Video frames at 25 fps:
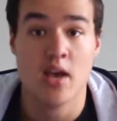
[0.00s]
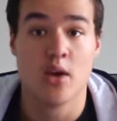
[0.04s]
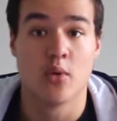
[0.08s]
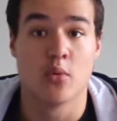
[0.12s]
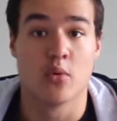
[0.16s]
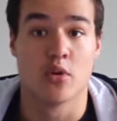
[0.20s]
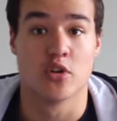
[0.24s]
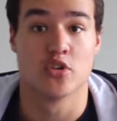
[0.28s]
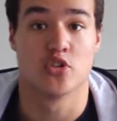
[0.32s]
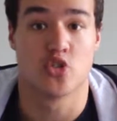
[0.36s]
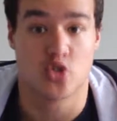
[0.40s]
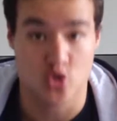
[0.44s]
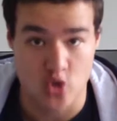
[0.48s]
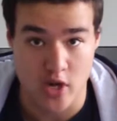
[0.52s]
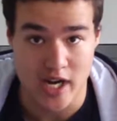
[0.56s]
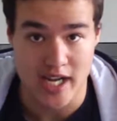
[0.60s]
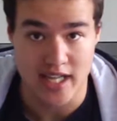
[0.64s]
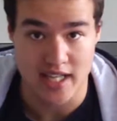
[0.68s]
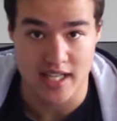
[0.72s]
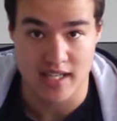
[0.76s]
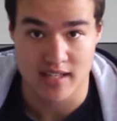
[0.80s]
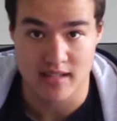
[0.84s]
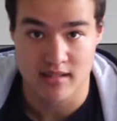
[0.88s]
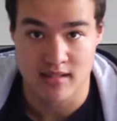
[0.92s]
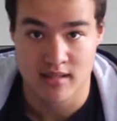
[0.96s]
We're
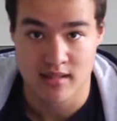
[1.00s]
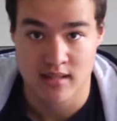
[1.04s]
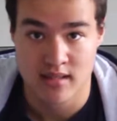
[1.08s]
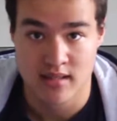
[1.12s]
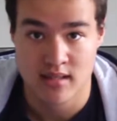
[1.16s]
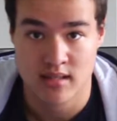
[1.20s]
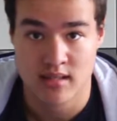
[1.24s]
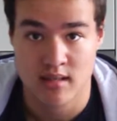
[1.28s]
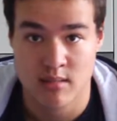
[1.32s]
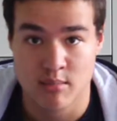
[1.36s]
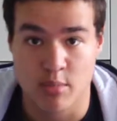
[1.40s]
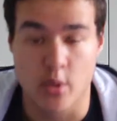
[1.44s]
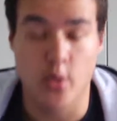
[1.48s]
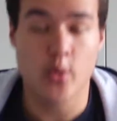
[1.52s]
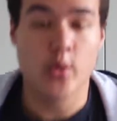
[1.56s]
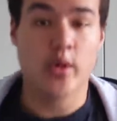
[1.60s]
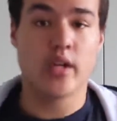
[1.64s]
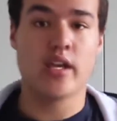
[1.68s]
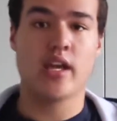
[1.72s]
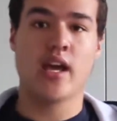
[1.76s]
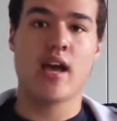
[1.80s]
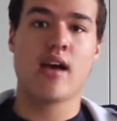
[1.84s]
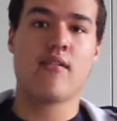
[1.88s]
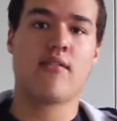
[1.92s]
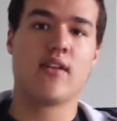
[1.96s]
Australian. But what do
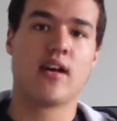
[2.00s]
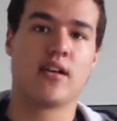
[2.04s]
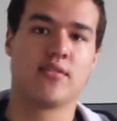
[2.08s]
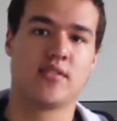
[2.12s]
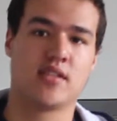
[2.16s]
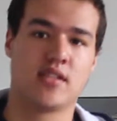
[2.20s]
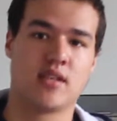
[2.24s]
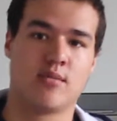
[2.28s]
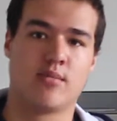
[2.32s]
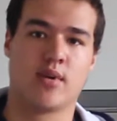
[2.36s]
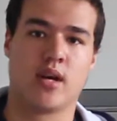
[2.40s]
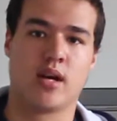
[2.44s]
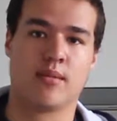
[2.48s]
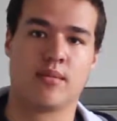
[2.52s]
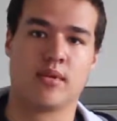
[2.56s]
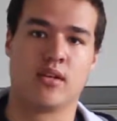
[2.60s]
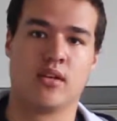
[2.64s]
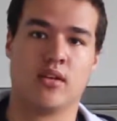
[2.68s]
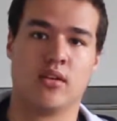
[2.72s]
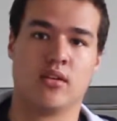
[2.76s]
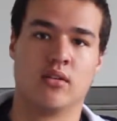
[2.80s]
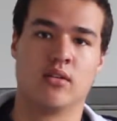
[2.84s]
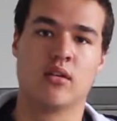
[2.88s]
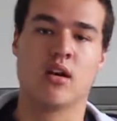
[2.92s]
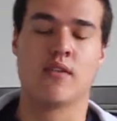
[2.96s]
you have after the
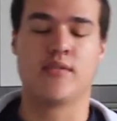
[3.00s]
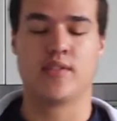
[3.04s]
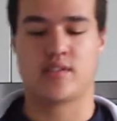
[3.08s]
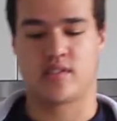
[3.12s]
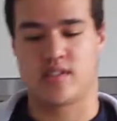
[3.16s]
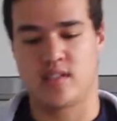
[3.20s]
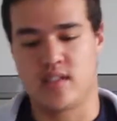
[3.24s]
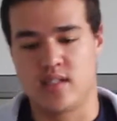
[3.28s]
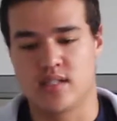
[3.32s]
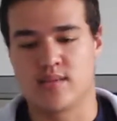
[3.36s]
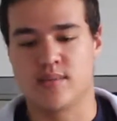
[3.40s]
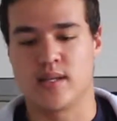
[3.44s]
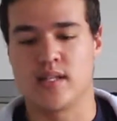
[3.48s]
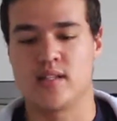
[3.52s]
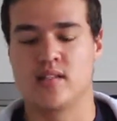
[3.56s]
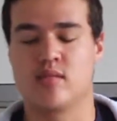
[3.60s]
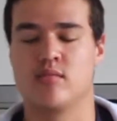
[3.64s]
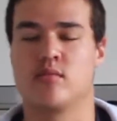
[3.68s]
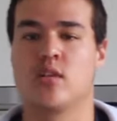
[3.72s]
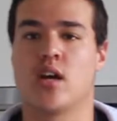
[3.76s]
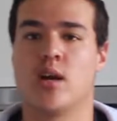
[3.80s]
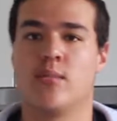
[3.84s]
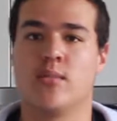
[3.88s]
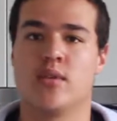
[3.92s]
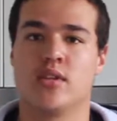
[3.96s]
barbecue? Obviously, you spend some
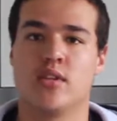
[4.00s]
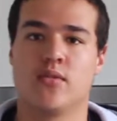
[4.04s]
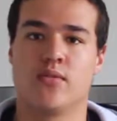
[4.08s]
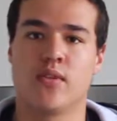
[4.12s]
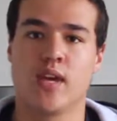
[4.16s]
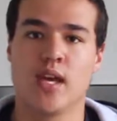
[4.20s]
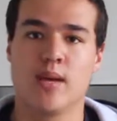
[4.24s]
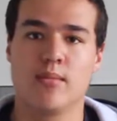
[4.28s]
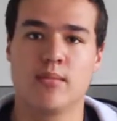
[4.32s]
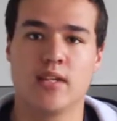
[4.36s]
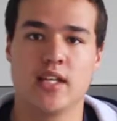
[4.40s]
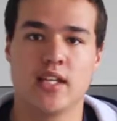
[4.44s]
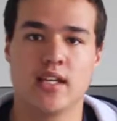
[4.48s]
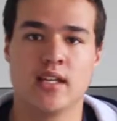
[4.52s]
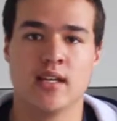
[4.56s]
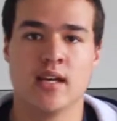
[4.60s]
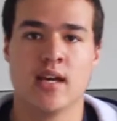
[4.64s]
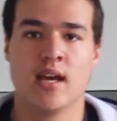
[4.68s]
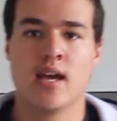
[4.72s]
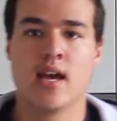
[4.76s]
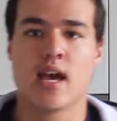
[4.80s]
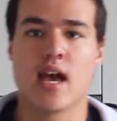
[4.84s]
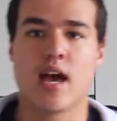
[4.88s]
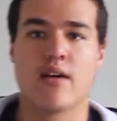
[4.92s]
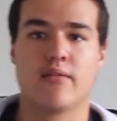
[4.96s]
time with your family,
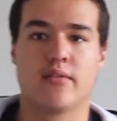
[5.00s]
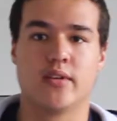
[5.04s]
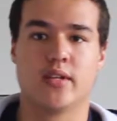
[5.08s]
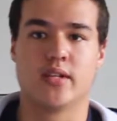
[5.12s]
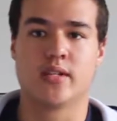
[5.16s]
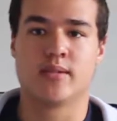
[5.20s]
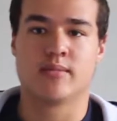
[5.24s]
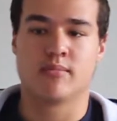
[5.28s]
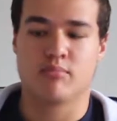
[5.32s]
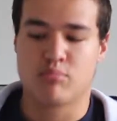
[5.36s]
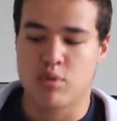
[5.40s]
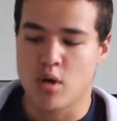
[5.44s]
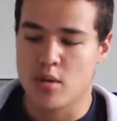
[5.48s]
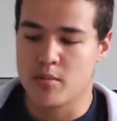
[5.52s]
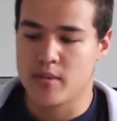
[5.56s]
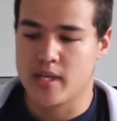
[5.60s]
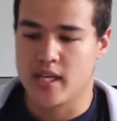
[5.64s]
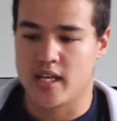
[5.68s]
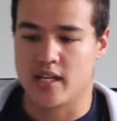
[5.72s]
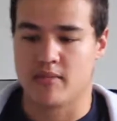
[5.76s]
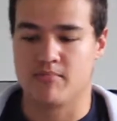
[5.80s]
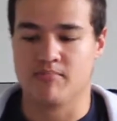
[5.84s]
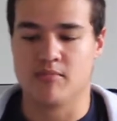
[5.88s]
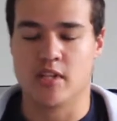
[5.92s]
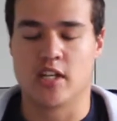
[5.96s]
have probably
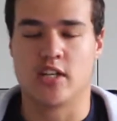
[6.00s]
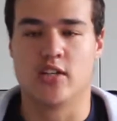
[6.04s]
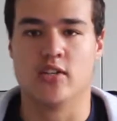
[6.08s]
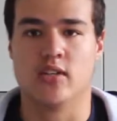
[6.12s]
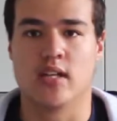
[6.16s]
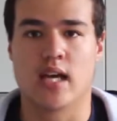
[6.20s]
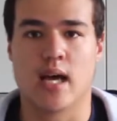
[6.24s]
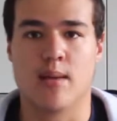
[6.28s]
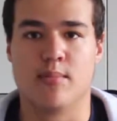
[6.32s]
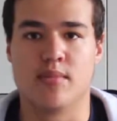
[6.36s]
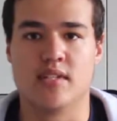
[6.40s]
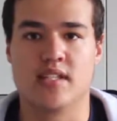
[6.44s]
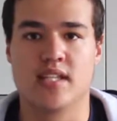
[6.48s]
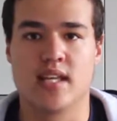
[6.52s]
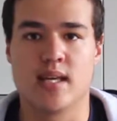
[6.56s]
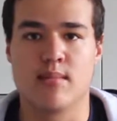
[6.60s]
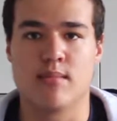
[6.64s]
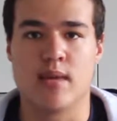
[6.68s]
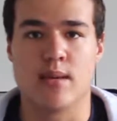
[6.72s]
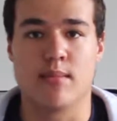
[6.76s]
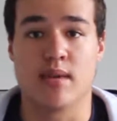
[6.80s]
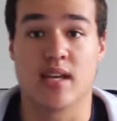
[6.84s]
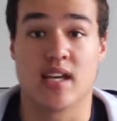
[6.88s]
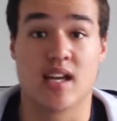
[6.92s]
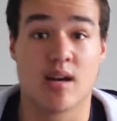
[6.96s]
a good cup of tea,
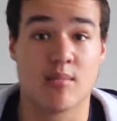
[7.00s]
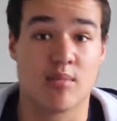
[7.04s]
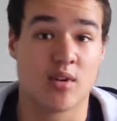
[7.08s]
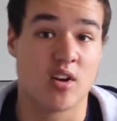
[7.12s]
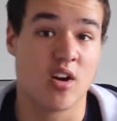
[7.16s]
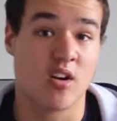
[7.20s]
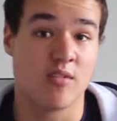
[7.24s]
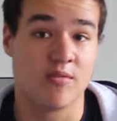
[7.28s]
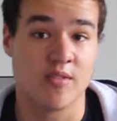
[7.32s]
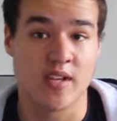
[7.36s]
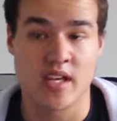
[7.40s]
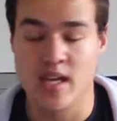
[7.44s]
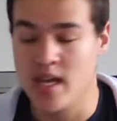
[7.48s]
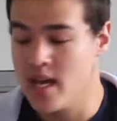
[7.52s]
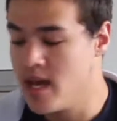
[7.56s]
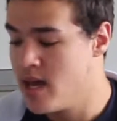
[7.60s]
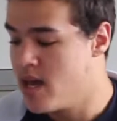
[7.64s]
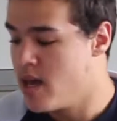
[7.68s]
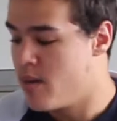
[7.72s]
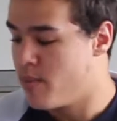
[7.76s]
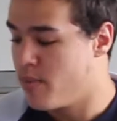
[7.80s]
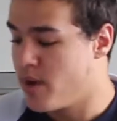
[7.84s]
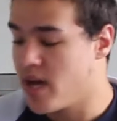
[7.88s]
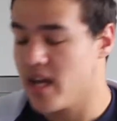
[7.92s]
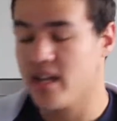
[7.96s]
maybe a cup of coffee,
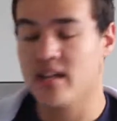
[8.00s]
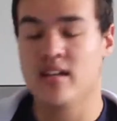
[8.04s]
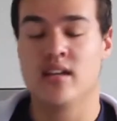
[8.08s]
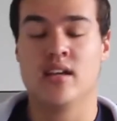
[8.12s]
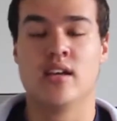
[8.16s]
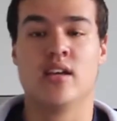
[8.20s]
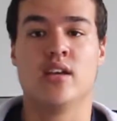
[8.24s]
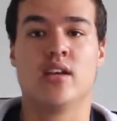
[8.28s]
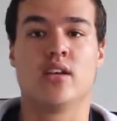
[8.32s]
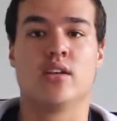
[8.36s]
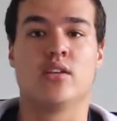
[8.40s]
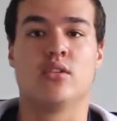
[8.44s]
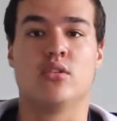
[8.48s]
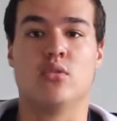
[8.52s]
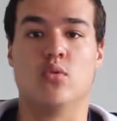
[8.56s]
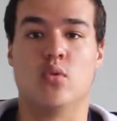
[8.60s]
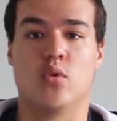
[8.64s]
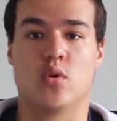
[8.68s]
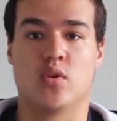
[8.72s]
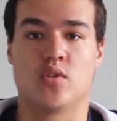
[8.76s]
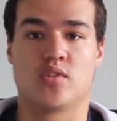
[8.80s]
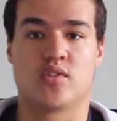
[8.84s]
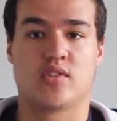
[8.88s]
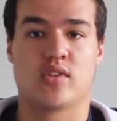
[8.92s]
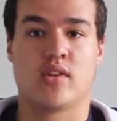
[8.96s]
but you
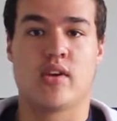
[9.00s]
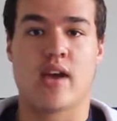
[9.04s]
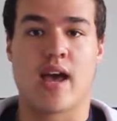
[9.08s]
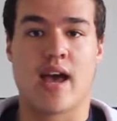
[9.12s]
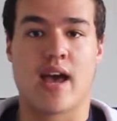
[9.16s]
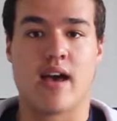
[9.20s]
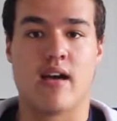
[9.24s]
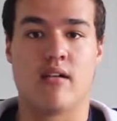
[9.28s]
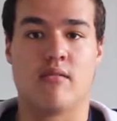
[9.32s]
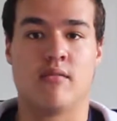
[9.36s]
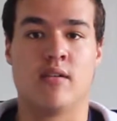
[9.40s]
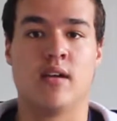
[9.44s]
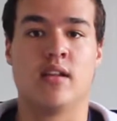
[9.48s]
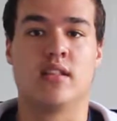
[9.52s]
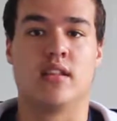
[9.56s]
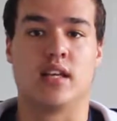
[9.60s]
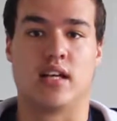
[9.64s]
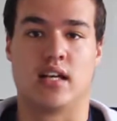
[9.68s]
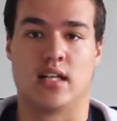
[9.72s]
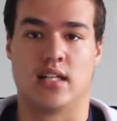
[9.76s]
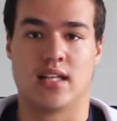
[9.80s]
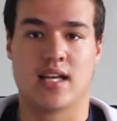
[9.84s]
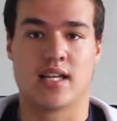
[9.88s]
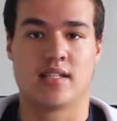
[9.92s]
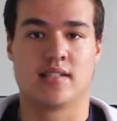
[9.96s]
also have the
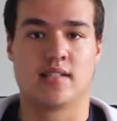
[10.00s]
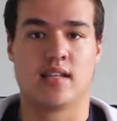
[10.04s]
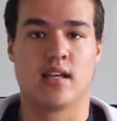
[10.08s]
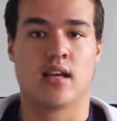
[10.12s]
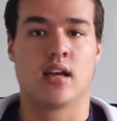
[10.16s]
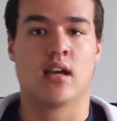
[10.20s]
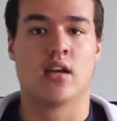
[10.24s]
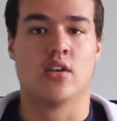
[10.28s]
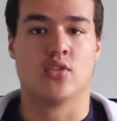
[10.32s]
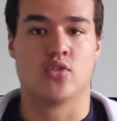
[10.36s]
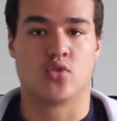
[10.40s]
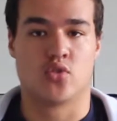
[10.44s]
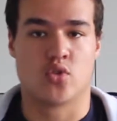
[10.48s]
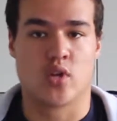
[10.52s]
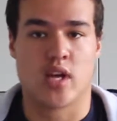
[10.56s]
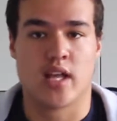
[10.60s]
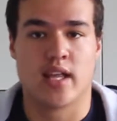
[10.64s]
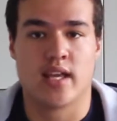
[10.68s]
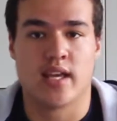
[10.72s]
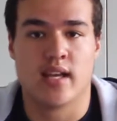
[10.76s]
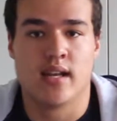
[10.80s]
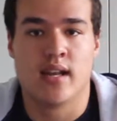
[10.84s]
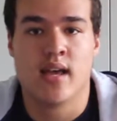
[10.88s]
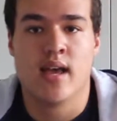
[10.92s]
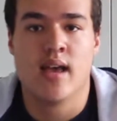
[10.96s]
classic
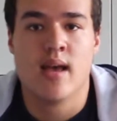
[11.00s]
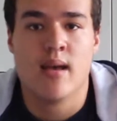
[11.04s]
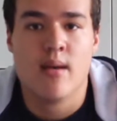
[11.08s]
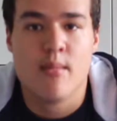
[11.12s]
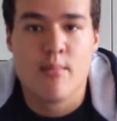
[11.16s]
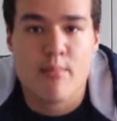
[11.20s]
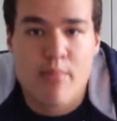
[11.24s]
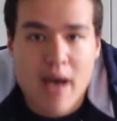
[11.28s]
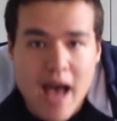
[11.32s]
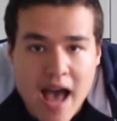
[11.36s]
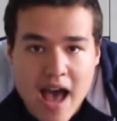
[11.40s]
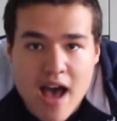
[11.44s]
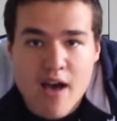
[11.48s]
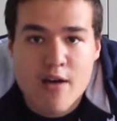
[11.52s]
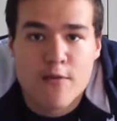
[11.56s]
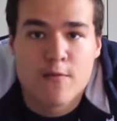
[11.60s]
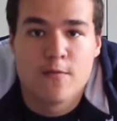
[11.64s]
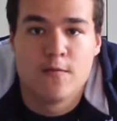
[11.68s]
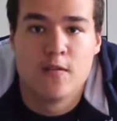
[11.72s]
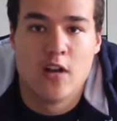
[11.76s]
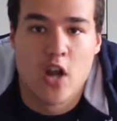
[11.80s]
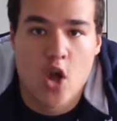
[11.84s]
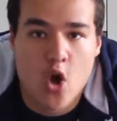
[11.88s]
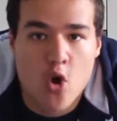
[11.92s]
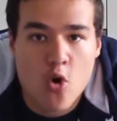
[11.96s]
Australian
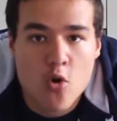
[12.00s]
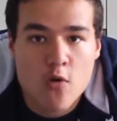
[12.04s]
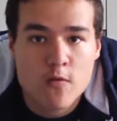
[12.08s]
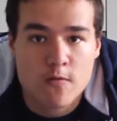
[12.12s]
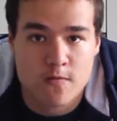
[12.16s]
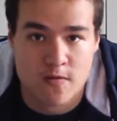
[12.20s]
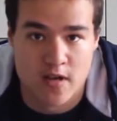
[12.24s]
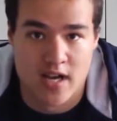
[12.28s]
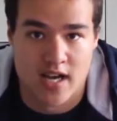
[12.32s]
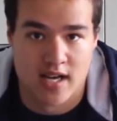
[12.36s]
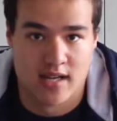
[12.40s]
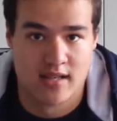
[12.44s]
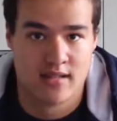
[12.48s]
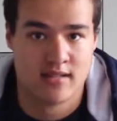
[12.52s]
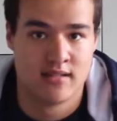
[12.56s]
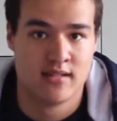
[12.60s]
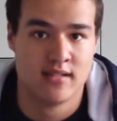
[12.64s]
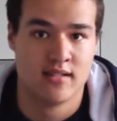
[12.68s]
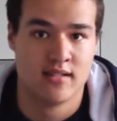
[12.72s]
pavlova.